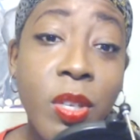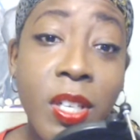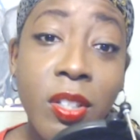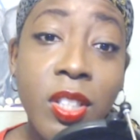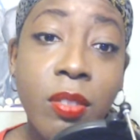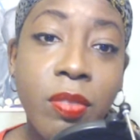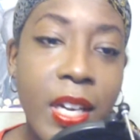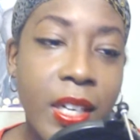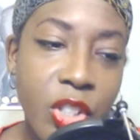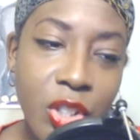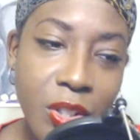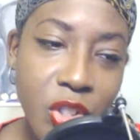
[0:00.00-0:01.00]
guilty of, like, I
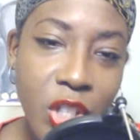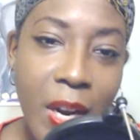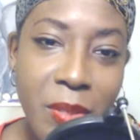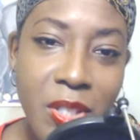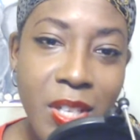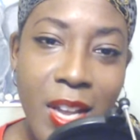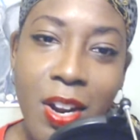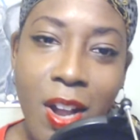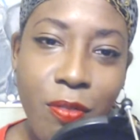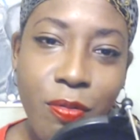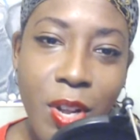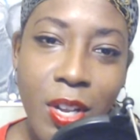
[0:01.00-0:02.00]
should have chopped his head off.